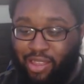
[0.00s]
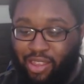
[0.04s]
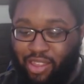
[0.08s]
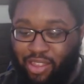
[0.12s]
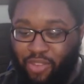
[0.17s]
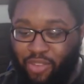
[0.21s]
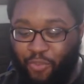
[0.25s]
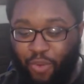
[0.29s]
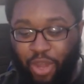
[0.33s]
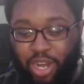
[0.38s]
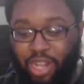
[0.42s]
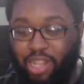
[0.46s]

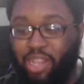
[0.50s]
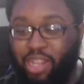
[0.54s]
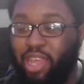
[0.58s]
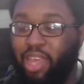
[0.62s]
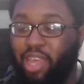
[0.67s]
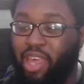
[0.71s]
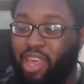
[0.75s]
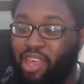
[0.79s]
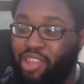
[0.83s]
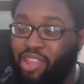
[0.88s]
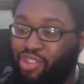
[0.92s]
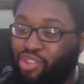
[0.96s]
and the funny
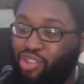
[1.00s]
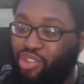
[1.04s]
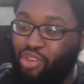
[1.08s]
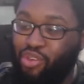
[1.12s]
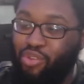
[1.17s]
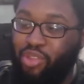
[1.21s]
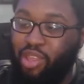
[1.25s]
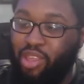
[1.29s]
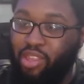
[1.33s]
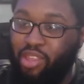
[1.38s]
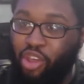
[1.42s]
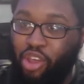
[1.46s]
thing is
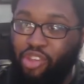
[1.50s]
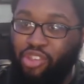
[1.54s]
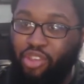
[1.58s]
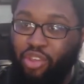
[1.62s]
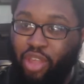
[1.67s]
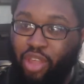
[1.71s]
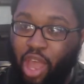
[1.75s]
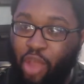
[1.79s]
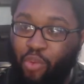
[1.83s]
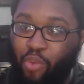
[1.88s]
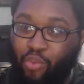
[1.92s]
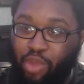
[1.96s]
too this also
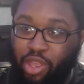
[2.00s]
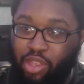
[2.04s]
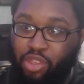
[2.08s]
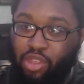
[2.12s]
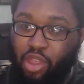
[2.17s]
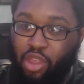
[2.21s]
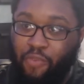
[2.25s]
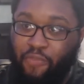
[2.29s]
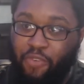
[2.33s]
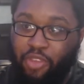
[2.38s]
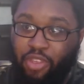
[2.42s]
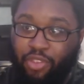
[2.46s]
got
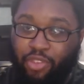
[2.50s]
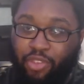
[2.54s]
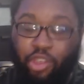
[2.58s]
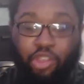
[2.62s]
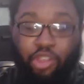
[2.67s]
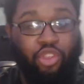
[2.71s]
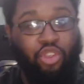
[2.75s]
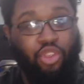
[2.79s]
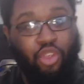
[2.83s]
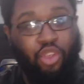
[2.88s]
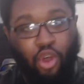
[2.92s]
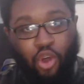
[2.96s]
resurfaced
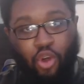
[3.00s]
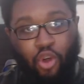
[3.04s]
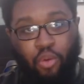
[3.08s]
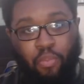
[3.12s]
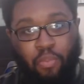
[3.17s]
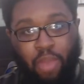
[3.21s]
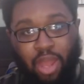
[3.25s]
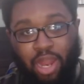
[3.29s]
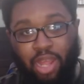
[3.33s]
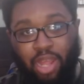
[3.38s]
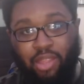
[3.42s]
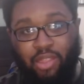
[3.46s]
so
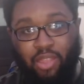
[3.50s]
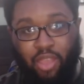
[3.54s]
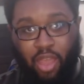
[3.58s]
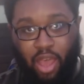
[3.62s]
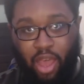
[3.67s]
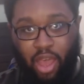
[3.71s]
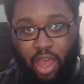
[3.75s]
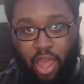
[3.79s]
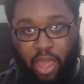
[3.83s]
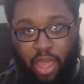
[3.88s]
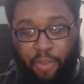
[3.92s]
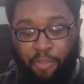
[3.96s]
many
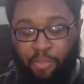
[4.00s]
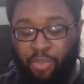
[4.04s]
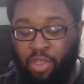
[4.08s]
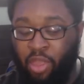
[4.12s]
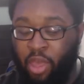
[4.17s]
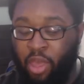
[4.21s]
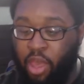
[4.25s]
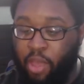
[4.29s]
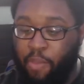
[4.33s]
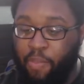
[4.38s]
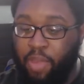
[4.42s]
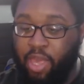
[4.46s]
times
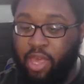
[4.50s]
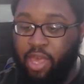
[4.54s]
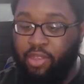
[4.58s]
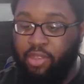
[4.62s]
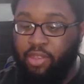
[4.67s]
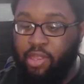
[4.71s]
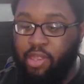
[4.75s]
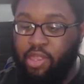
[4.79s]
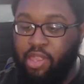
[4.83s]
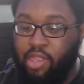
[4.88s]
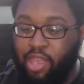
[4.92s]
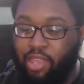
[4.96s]
because
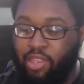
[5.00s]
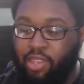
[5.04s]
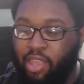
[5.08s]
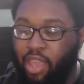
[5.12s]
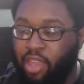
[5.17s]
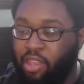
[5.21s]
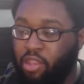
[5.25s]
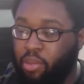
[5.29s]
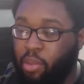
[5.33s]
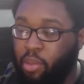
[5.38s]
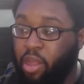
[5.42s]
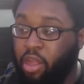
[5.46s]
the disc
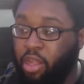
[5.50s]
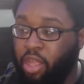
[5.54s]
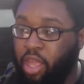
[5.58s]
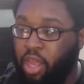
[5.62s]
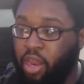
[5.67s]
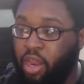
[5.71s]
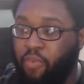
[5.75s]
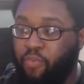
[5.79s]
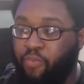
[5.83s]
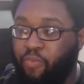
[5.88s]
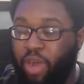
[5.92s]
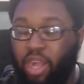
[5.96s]
kept
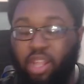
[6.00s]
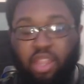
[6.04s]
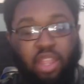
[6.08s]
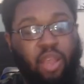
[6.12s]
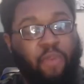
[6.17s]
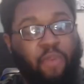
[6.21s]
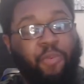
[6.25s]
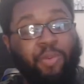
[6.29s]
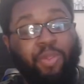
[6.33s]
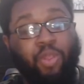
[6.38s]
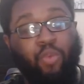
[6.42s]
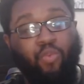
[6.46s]
getting fucked
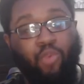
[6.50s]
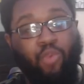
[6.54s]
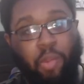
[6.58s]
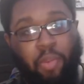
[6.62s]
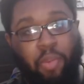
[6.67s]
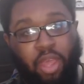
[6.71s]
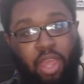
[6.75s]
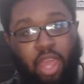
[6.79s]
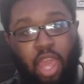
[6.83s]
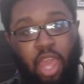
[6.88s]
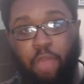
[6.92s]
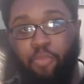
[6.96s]
up from the
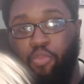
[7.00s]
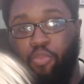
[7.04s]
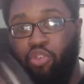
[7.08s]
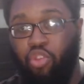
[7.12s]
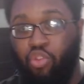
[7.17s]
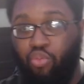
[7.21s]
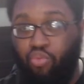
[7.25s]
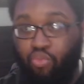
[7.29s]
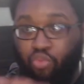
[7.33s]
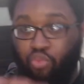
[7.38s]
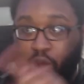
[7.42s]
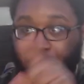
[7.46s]
ribbon cable
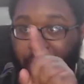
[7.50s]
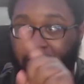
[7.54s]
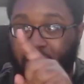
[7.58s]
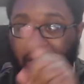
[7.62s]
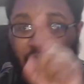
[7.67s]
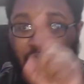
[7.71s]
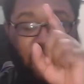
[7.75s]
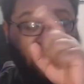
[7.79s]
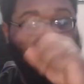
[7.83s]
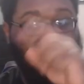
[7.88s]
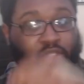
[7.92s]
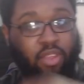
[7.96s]
just rubbing
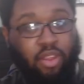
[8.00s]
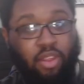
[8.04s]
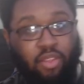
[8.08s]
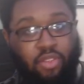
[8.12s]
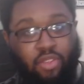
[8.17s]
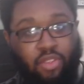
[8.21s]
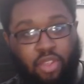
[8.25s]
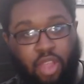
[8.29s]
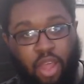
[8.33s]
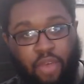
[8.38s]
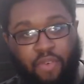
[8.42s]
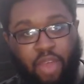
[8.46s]
against it and
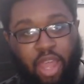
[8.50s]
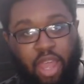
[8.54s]
stuff.